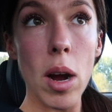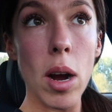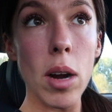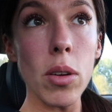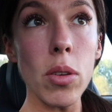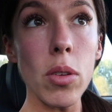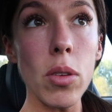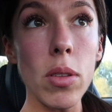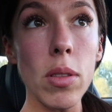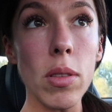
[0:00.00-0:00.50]

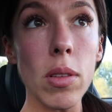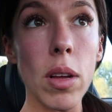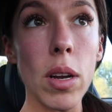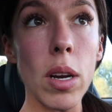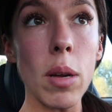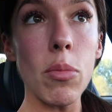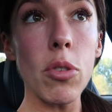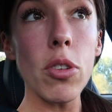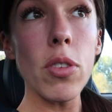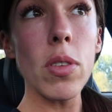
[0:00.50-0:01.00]
Arnold's and
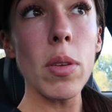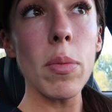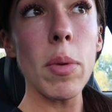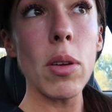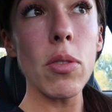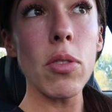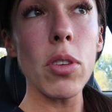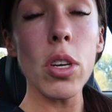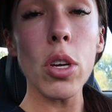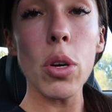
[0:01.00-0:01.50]
I'm just
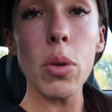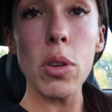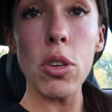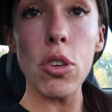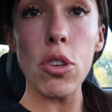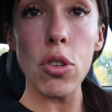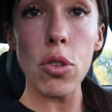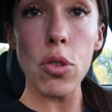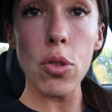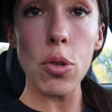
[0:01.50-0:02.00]
about to go
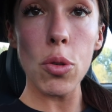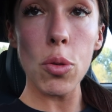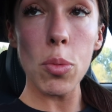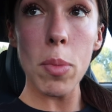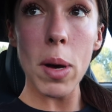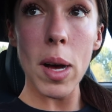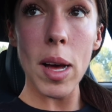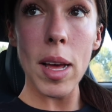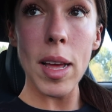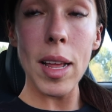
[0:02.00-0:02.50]
and do
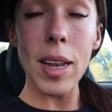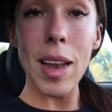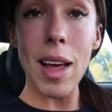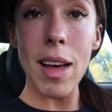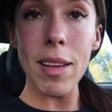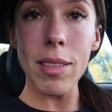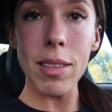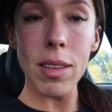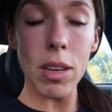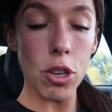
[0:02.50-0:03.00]
my
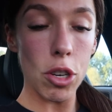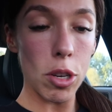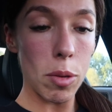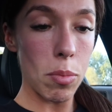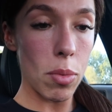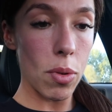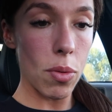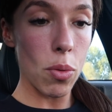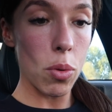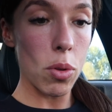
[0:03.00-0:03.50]
last
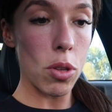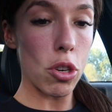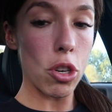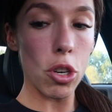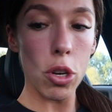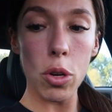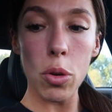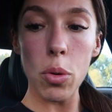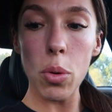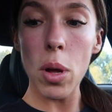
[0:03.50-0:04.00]
session before the
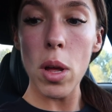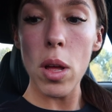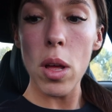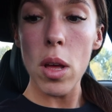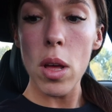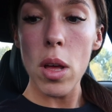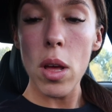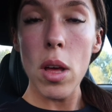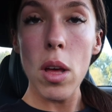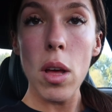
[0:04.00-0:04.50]
show
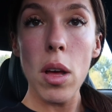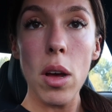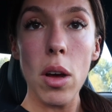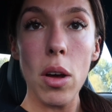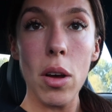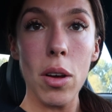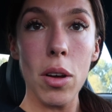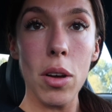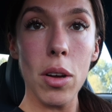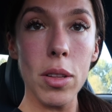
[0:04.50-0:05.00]

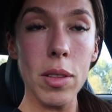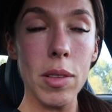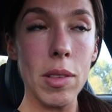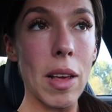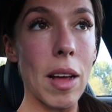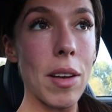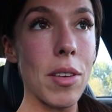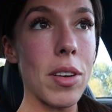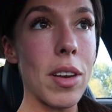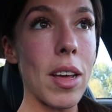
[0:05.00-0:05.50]
on
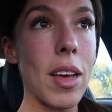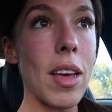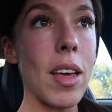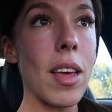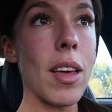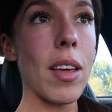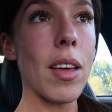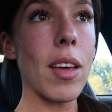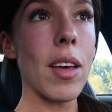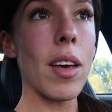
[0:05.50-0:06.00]

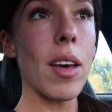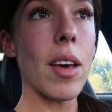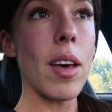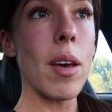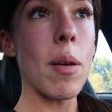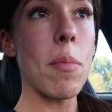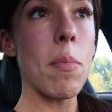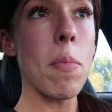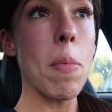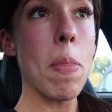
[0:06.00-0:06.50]
Saturday.
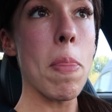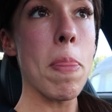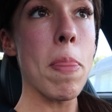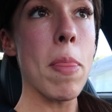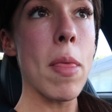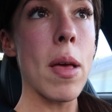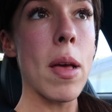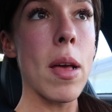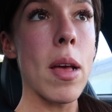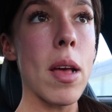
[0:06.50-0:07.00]
Um,
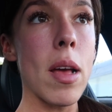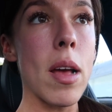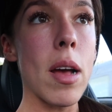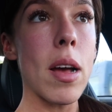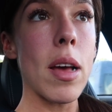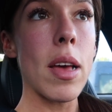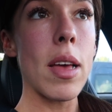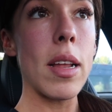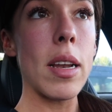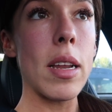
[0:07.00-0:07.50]

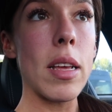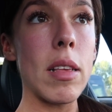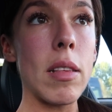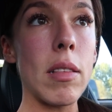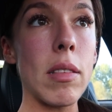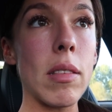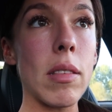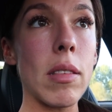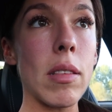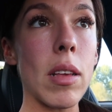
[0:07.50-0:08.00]
it
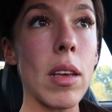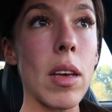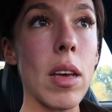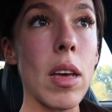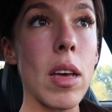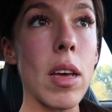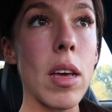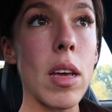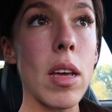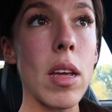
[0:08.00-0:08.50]
is
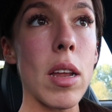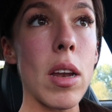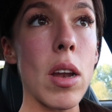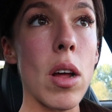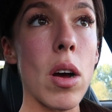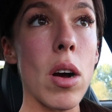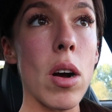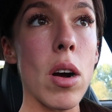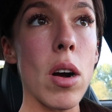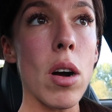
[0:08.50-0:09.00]
an
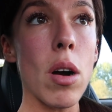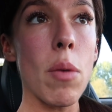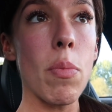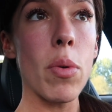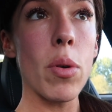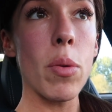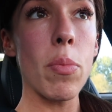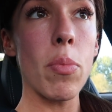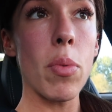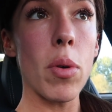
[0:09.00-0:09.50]

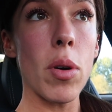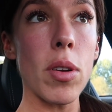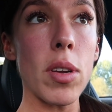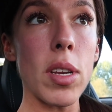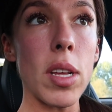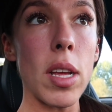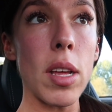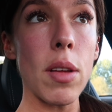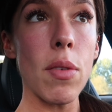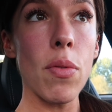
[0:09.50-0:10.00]
upper
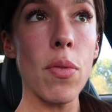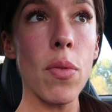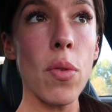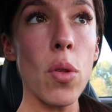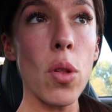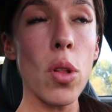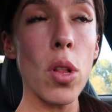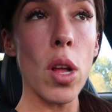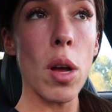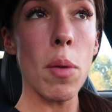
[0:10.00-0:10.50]
body,
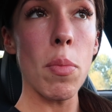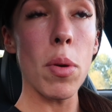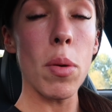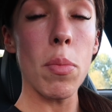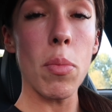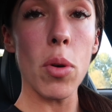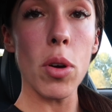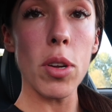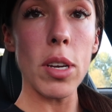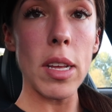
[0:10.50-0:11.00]
full upper
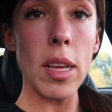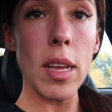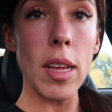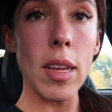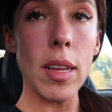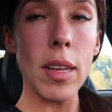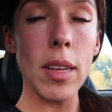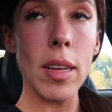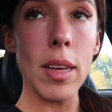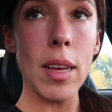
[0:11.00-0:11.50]
body.
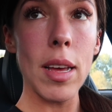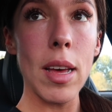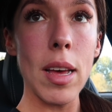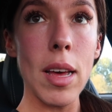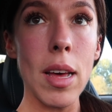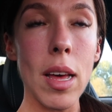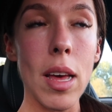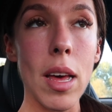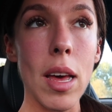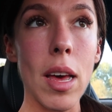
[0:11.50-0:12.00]

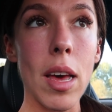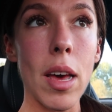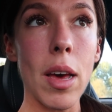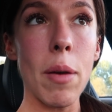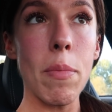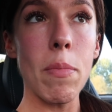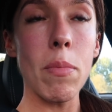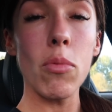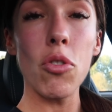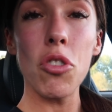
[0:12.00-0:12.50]

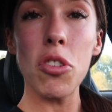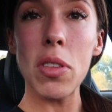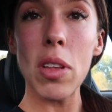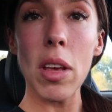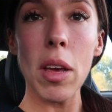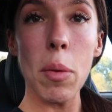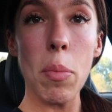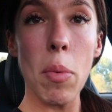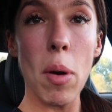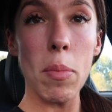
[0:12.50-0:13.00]
Um, just
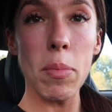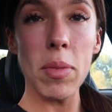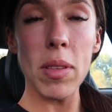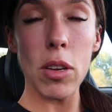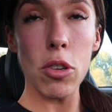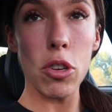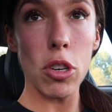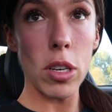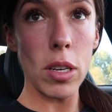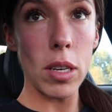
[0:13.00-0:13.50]
like a pump
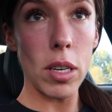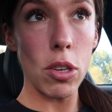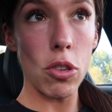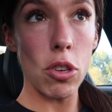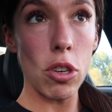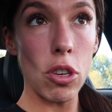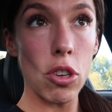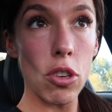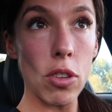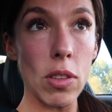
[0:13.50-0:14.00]
session,
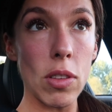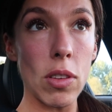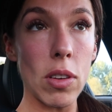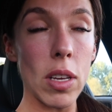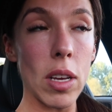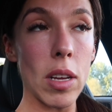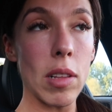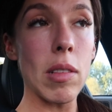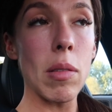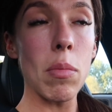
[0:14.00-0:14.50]
literally just
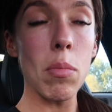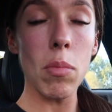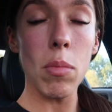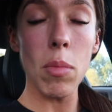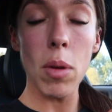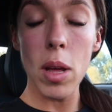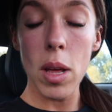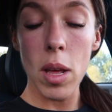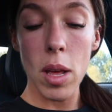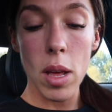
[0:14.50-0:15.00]
to get some